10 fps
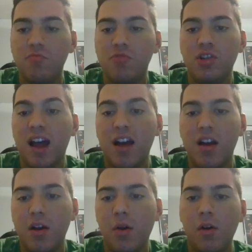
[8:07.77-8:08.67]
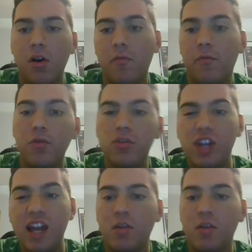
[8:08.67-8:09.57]
We just got a few
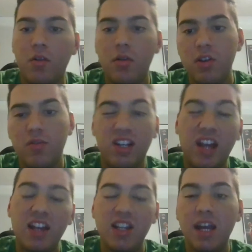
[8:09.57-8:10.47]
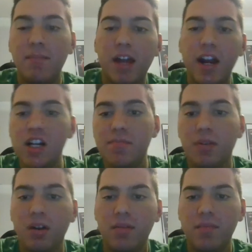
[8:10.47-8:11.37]
change key players,
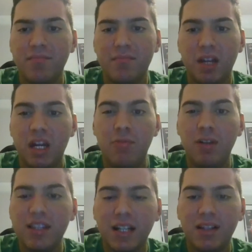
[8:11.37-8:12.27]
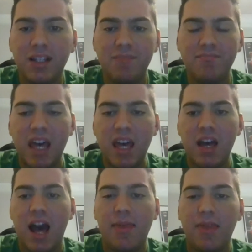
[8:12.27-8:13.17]
but realistically,
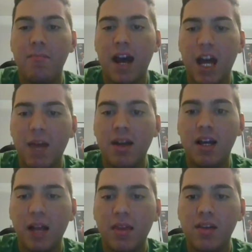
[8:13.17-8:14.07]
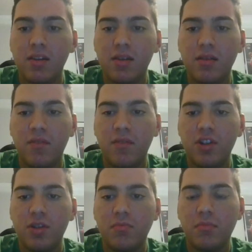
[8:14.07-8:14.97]
I think Miami got this division.